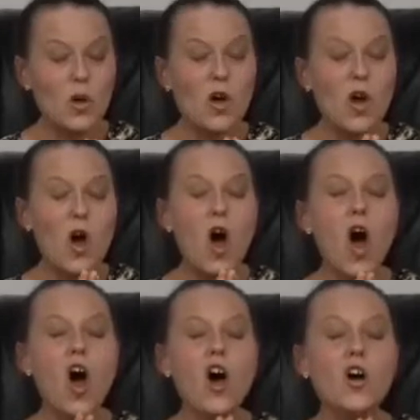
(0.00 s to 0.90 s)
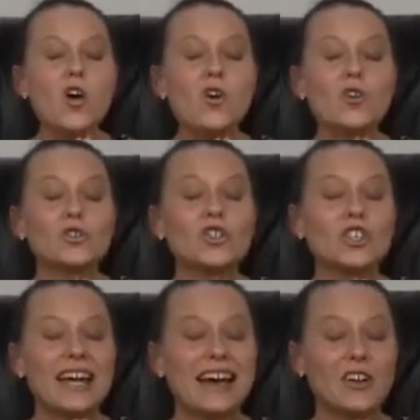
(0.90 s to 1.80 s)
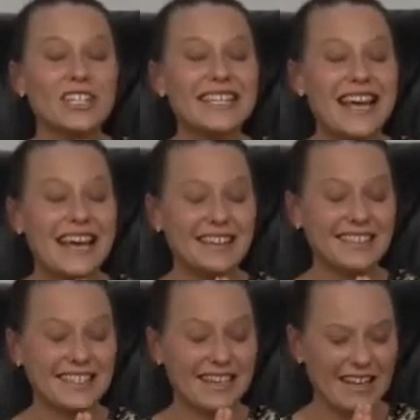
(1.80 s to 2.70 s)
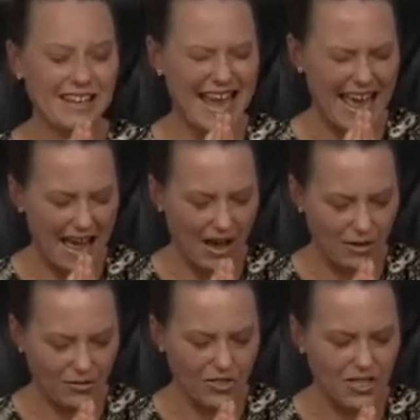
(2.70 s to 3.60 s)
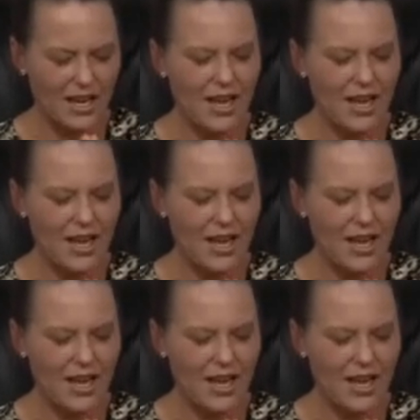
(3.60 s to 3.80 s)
will all shout out loud,